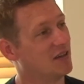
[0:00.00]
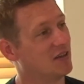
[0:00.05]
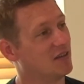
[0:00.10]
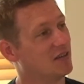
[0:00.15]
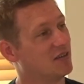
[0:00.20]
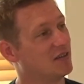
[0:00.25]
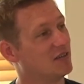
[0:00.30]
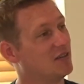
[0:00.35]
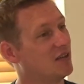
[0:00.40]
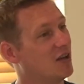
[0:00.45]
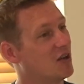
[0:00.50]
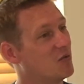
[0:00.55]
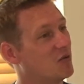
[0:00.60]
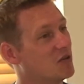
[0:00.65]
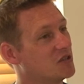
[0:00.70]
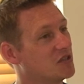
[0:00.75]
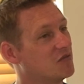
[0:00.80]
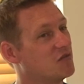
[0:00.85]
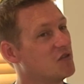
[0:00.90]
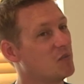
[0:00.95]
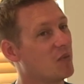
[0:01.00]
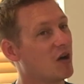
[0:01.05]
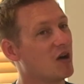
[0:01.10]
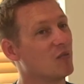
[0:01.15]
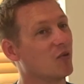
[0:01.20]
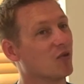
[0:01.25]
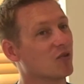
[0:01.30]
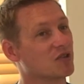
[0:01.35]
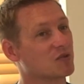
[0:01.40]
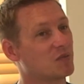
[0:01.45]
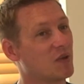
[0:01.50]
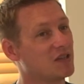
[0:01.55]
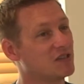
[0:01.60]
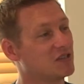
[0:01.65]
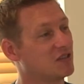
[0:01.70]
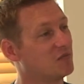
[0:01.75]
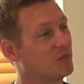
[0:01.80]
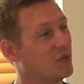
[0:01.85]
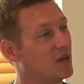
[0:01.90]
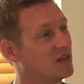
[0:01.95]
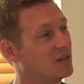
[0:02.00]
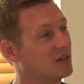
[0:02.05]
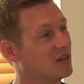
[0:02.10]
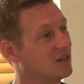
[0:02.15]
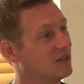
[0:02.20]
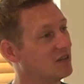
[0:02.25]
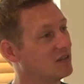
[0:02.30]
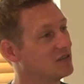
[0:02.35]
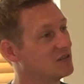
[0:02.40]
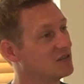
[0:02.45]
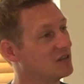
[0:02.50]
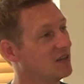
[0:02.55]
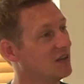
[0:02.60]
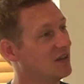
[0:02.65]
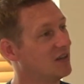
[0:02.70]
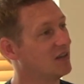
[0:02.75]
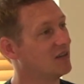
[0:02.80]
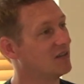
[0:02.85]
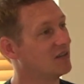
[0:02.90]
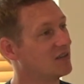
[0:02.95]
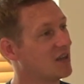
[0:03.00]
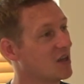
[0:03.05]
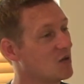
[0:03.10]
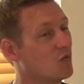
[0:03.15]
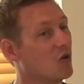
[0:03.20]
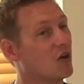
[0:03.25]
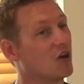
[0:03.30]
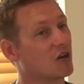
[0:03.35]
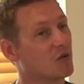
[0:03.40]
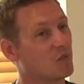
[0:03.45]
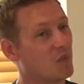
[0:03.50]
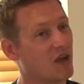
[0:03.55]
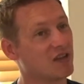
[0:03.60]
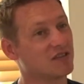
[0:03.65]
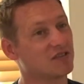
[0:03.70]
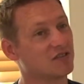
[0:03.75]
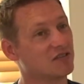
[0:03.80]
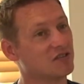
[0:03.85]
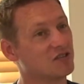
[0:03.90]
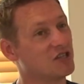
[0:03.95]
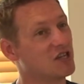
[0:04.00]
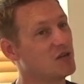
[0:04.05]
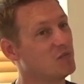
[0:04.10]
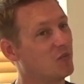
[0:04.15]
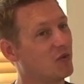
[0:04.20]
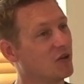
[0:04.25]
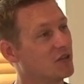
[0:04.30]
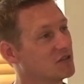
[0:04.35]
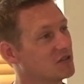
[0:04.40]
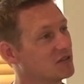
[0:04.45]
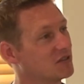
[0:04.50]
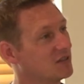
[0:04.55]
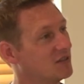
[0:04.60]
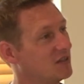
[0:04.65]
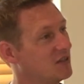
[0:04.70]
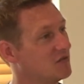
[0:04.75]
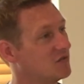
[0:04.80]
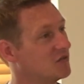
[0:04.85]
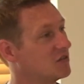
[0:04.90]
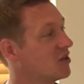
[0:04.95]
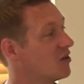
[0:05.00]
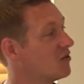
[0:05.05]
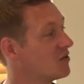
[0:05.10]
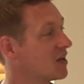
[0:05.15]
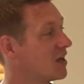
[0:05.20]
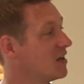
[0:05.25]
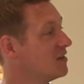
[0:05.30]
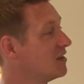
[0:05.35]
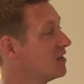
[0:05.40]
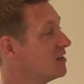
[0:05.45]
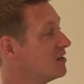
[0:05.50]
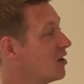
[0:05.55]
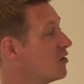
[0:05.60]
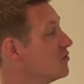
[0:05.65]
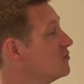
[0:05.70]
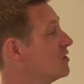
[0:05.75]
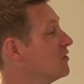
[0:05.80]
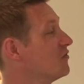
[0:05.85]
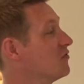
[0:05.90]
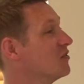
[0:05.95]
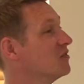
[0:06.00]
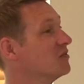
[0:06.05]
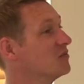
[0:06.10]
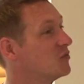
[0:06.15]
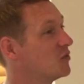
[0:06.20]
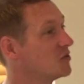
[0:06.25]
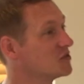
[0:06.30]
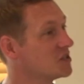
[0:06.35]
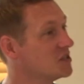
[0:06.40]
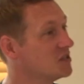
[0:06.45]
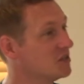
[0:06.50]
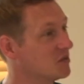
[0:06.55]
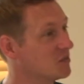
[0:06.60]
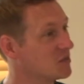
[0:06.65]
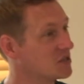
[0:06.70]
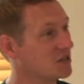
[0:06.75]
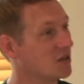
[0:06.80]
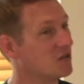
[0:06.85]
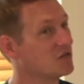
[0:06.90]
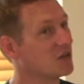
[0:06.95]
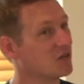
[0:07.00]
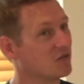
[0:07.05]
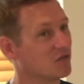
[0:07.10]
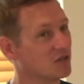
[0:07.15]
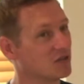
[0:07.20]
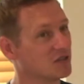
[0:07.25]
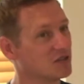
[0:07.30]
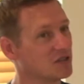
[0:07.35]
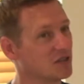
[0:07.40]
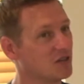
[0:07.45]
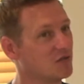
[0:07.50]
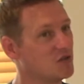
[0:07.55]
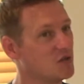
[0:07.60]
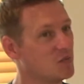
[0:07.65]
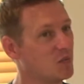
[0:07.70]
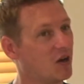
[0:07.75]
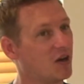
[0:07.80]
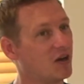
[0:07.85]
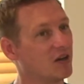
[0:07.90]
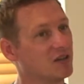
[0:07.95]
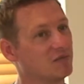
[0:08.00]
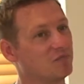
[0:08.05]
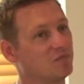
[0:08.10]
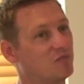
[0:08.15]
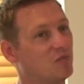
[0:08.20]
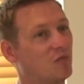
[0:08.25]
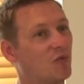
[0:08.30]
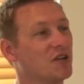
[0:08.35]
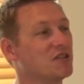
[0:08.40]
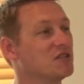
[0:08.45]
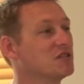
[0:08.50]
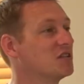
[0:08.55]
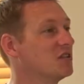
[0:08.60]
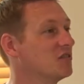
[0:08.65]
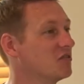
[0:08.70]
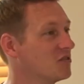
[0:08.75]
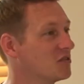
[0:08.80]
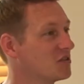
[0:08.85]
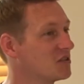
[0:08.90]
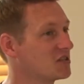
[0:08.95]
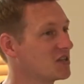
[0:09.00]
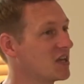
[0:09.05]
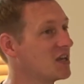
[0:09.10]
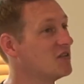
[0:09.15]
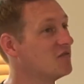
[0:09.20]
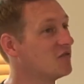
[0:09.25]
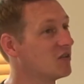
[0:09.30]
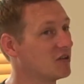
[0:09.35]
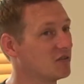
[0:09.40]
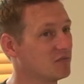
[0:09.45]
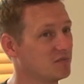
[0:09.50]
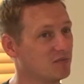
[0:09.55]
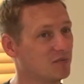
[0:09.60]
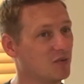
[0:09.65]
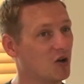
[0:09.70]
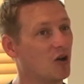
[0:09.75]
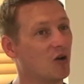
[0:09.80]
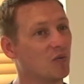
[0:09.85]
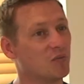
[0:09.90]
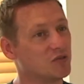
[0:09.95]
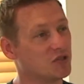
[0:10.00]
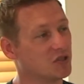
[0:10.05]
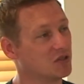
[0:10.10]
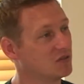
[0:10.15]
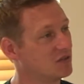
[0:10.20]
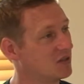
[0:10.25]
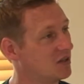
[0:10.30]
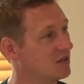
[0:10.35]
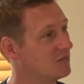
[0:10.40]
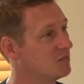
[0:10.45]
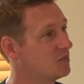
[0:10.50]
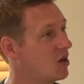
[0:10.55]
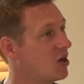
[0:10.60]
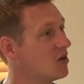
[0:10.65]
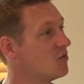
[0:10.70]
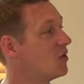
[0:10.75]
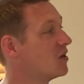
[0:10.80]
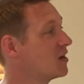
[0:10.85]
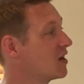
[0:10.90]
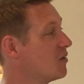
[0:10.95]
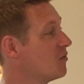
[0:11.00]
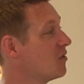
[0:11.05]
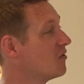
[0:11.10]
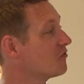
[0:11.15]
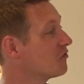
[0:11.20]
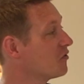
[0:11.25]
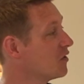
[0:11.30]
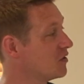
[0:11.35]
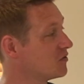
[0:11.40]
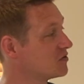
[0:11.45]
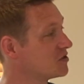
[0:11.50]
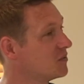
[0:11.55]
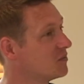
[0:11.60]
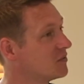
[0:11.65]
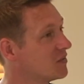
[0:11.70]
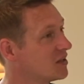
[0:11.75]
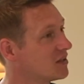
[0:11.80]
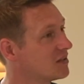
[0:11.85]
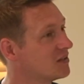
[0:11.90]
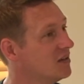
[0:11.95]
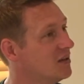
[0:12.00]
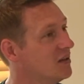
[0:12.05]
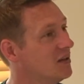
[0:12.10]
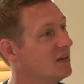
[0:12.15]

Likewise, if you buy more expensive painkillers, they work better than cheap ones, even though again they're no different. What's in them is no different. So if you buy ones that are on a saver option, like buy one get one free or something,